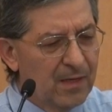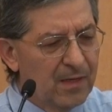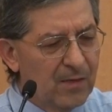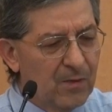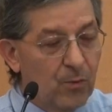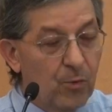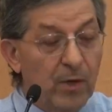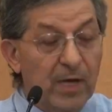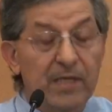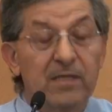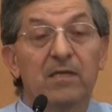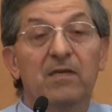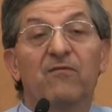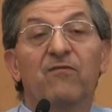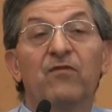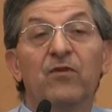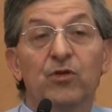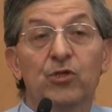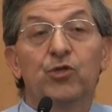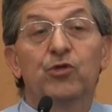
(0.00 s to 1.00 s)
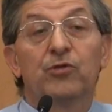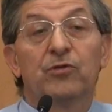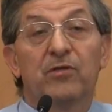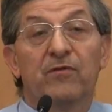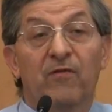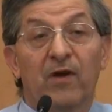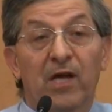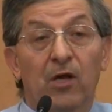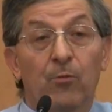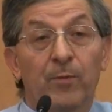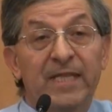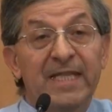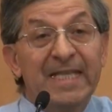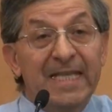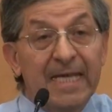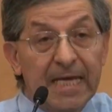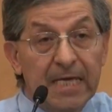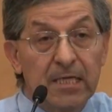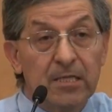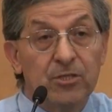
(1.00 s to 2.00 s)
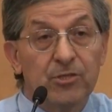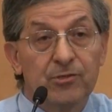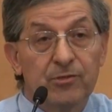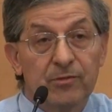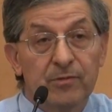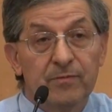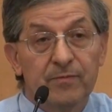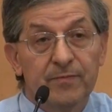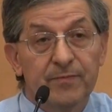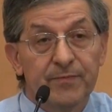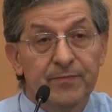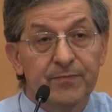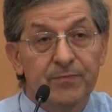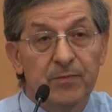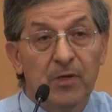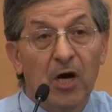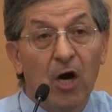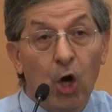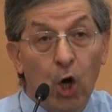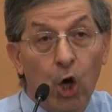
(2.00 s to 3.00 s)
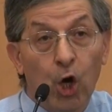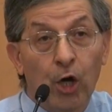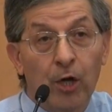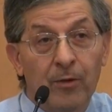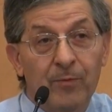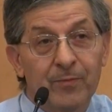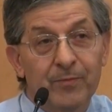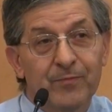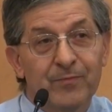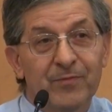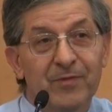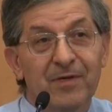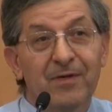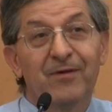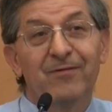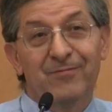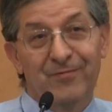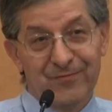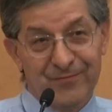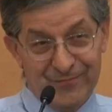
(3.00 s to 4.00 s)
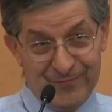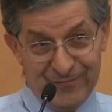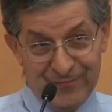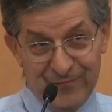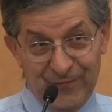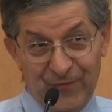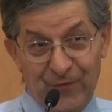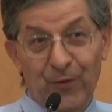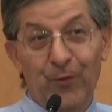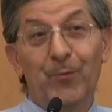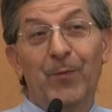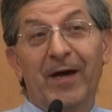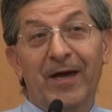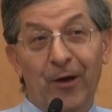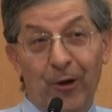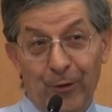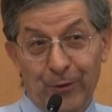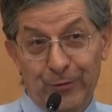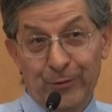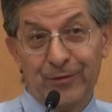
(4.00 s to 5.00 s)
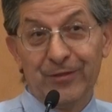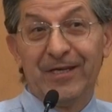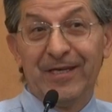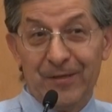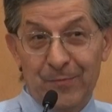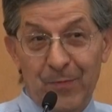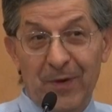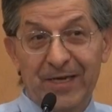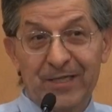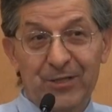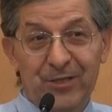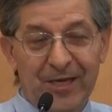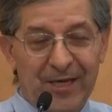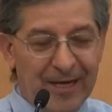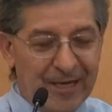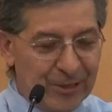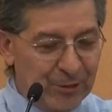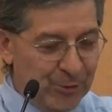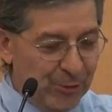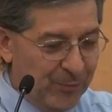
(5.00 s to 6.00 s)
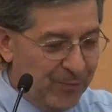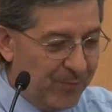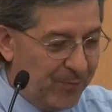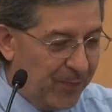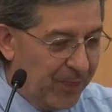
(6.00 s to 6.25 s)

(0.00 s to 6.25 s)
of what the future development needs are from my own investigation.